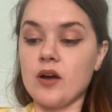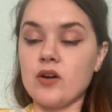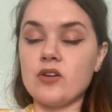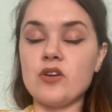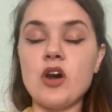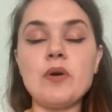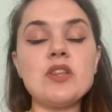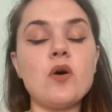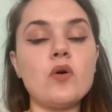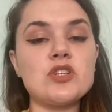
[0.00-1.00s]
knowing
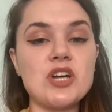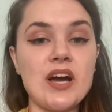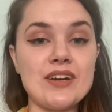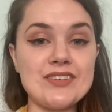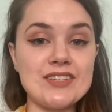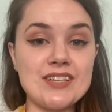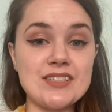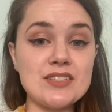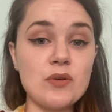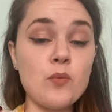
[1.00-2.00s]
the whole child
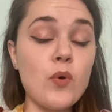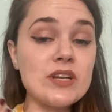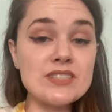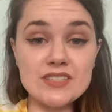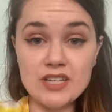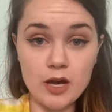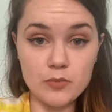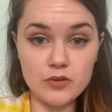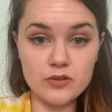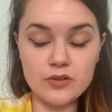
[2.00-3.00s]
is one step,
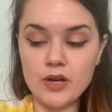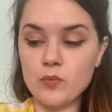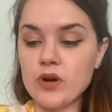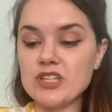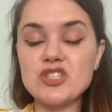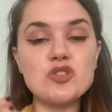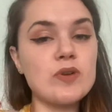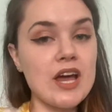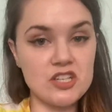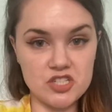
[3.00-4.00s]
one
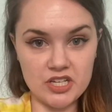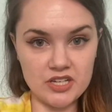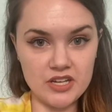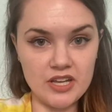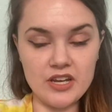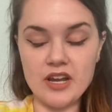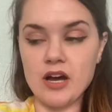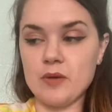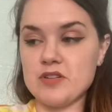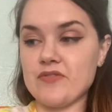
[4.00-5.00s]
strategy in
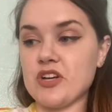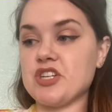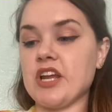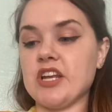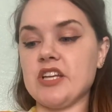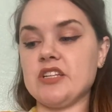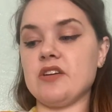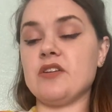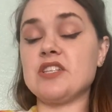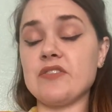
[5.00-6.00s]

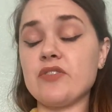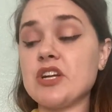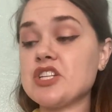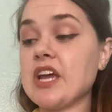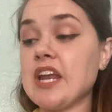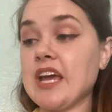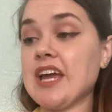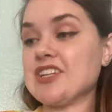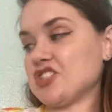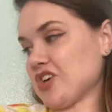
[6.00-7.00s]
differentiating
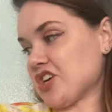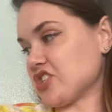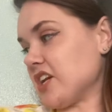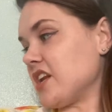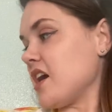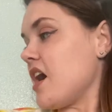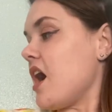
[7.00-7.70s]
instruction.